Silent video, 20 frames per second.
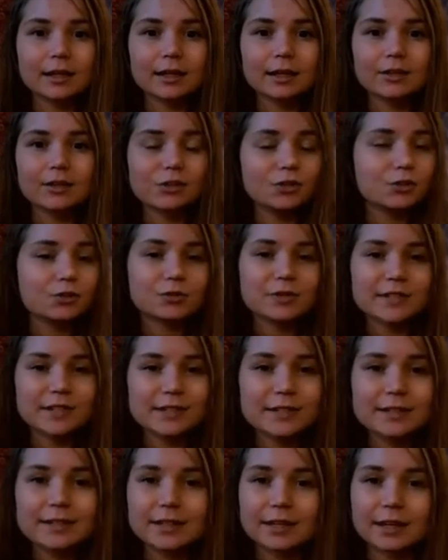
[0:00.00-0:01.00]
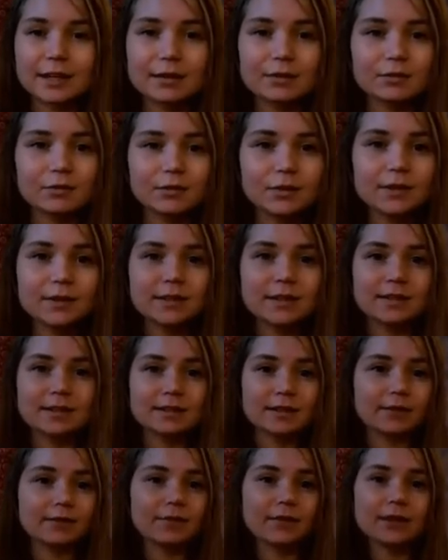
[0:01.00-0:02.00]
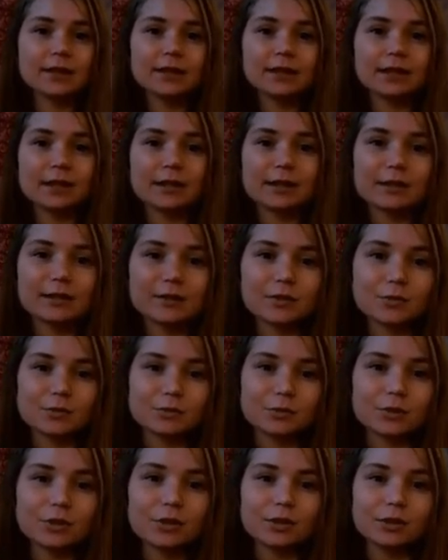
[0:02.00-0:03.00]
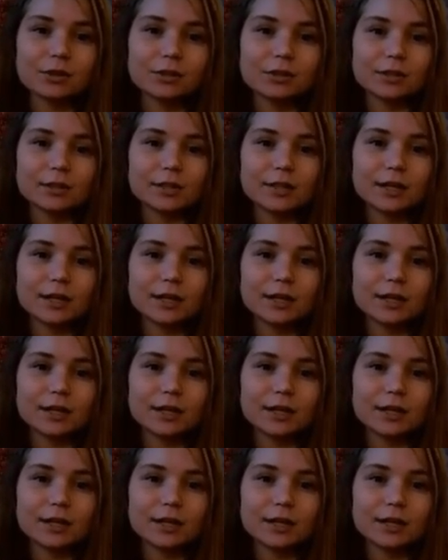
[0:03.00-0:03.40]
Not resisting any feelings. I feel like in this world,